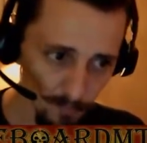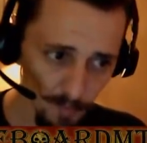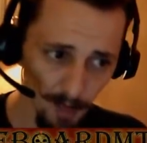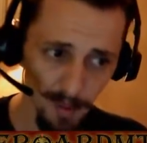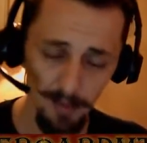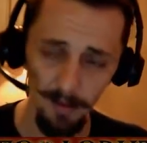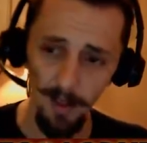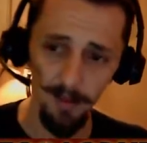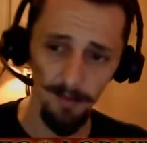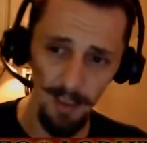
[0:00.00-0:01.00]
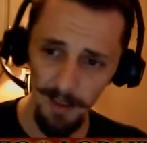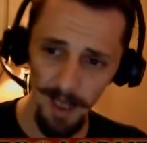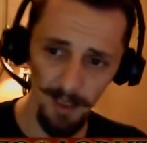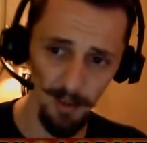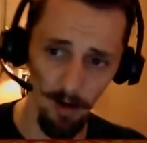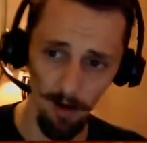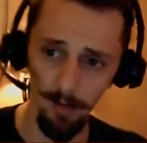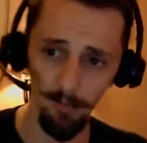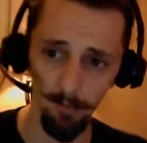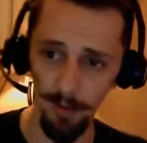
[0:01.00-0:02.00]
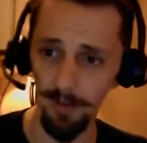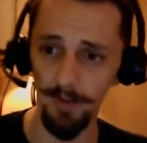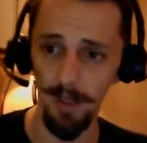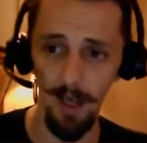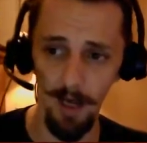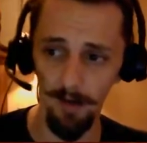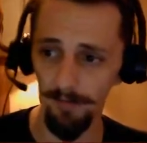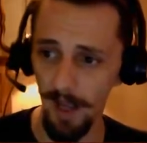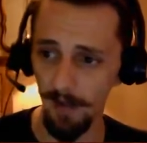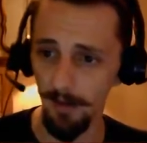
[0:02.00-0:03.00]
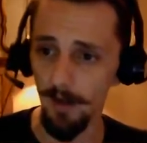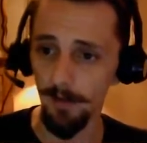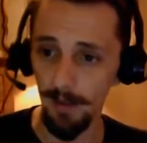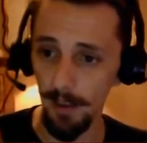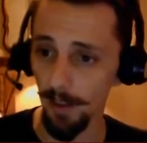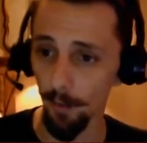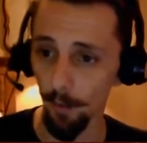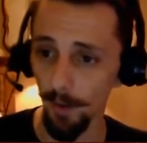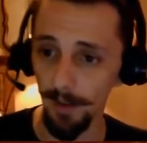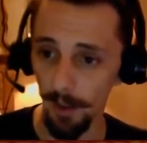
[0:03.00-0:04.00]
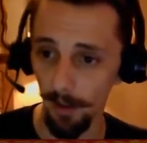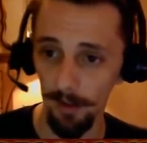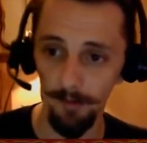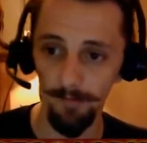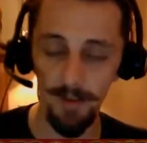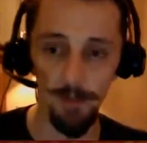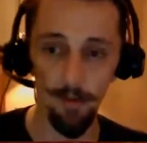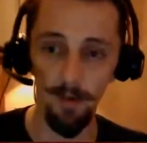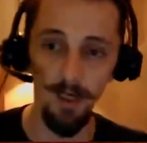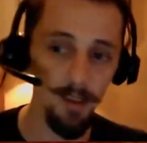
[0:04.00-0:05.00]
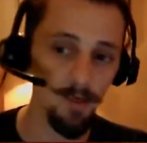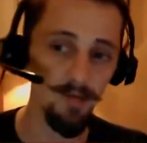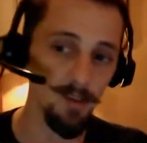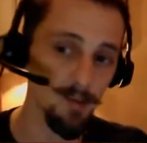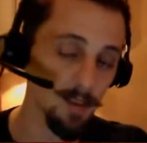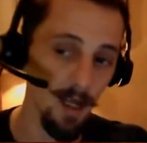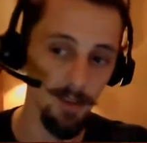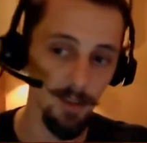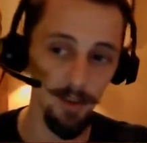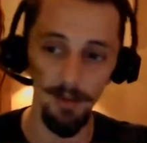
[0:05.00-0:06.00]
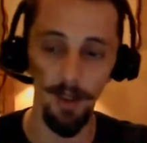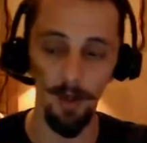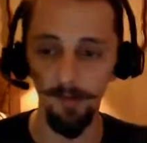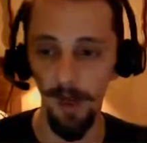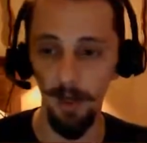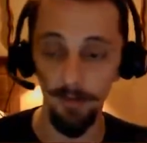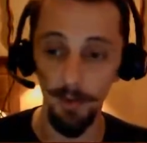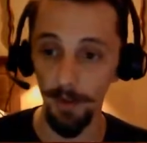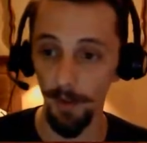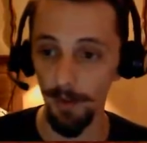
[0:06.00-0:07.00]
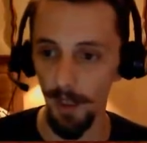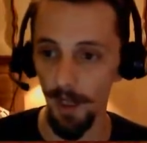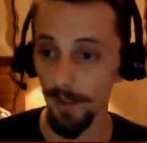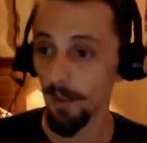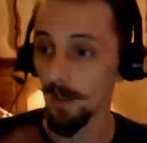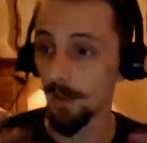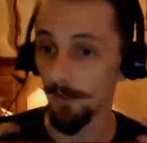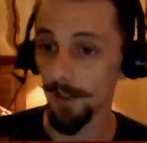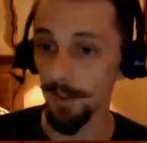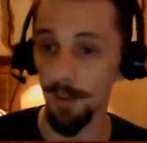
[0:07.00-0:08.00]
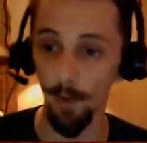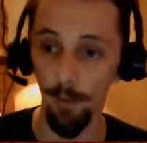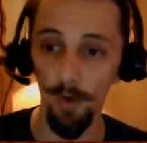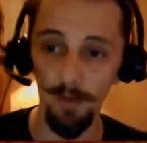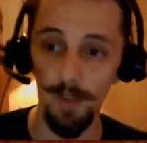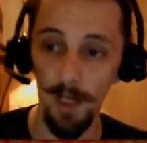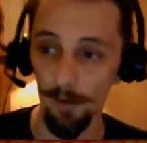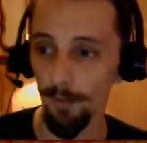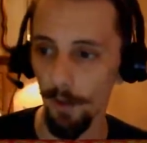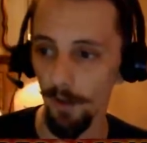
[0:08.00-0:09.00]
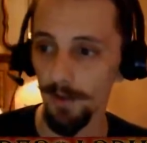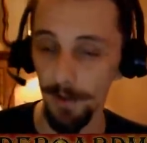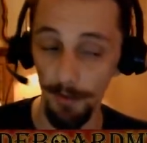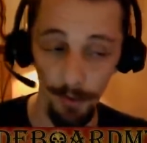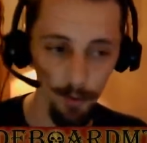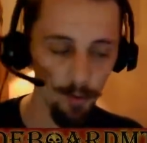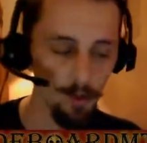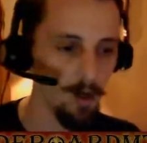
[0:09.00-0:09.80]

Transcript: I mean, these decks are built to have that tier 1 curve, so any of these decks could curve out just like the tier 1 counterparts do.